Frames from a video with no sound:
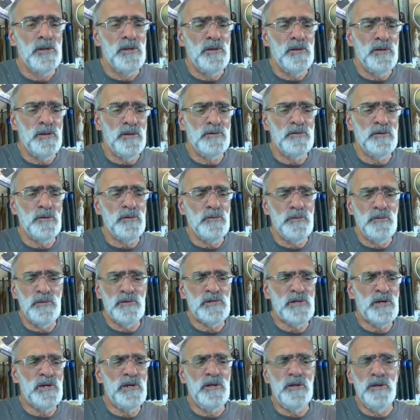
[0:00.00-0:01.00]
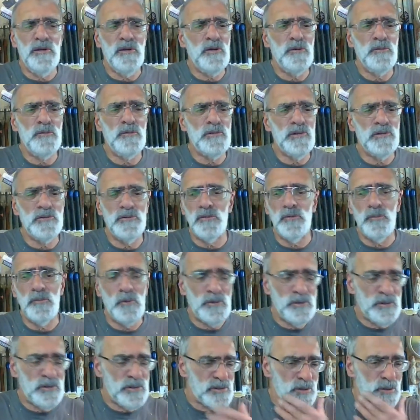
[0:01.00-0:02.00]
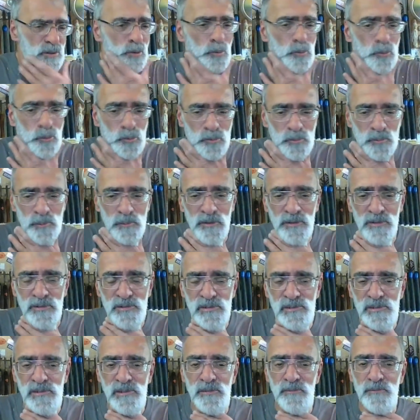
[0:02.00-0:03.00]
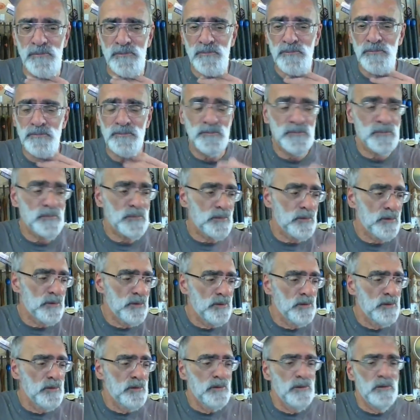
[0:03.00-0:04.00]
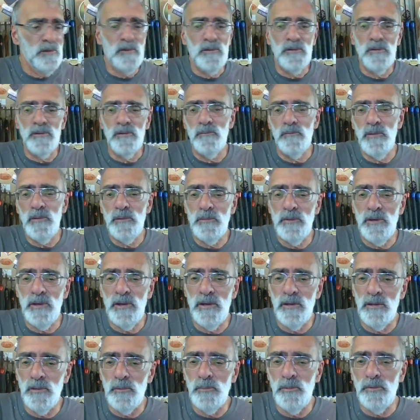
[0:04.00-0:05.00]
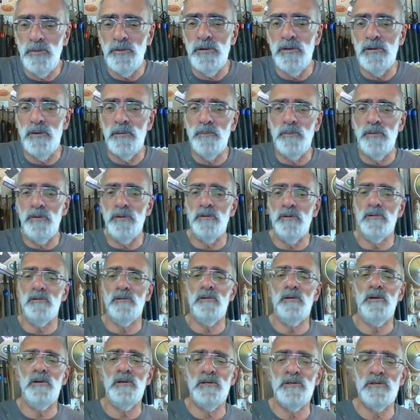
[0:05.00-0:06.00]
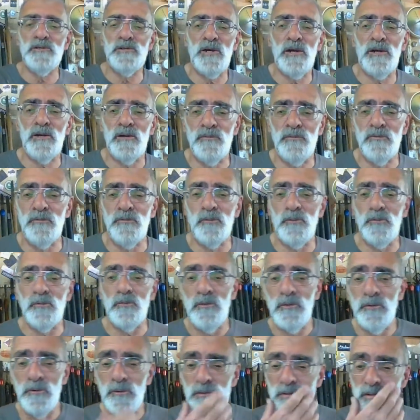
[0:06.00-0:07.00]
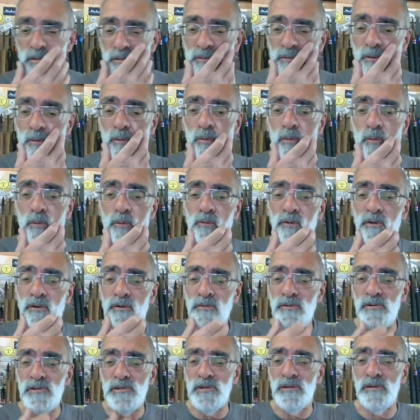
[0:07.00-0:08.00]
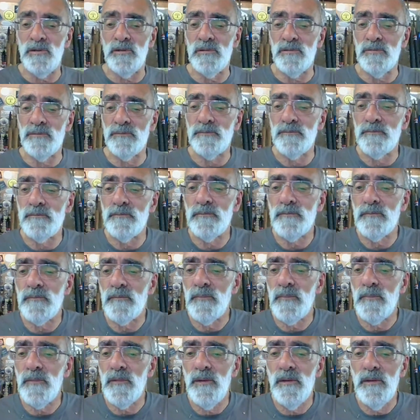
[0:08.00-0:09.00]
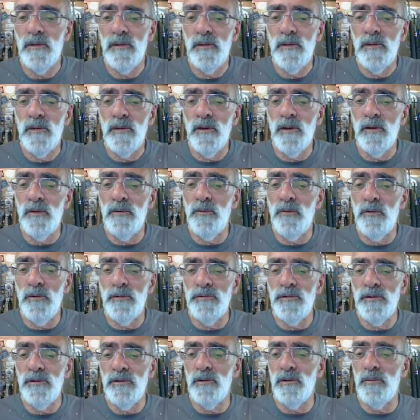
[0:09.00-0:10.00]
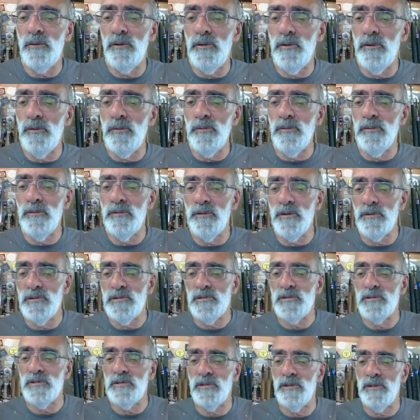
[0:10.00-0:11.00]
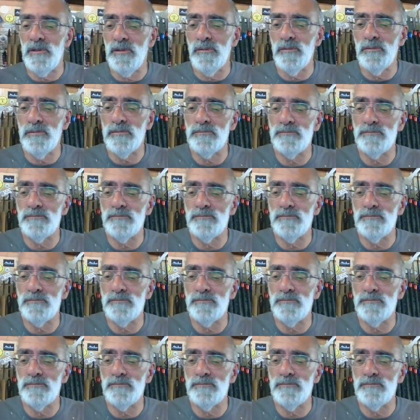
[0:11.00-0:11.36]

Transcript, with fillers: Uh, I don't know if it's clear coat, I don't know what it's called, but um, maybe Carl will put it up in, in chat for those of you who are interested. Hi Rod, how are you? Nice to see you.